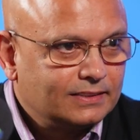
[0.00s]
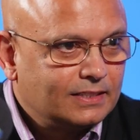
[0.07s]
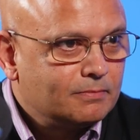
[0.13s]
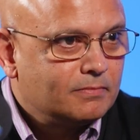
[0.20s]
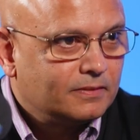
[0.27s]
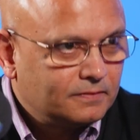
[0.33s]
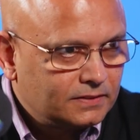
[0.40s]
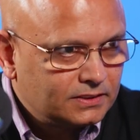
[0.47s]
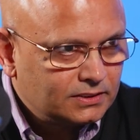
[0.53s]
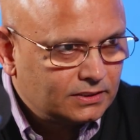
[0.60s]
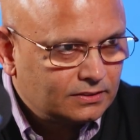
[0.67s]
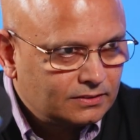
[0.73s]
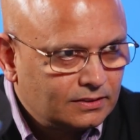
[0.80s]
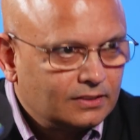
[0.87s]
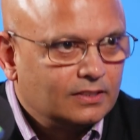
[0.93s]
them
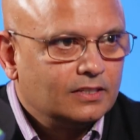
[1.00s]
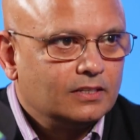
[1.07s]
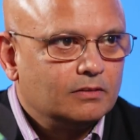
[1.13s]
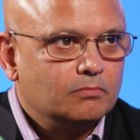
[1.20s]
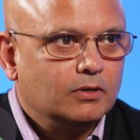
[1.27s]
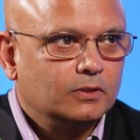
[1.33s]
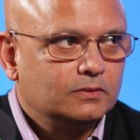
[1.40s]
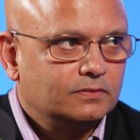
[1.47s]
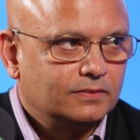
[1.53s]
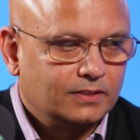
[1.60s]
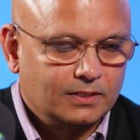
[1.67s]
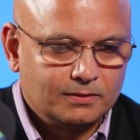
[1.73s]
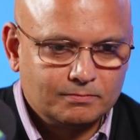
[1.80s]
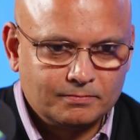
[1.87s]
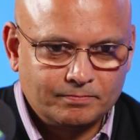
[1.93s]
efficient, both
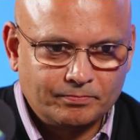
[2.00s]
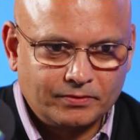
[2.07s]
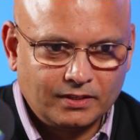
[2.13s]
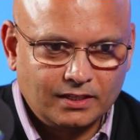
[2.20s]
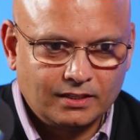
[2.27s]
from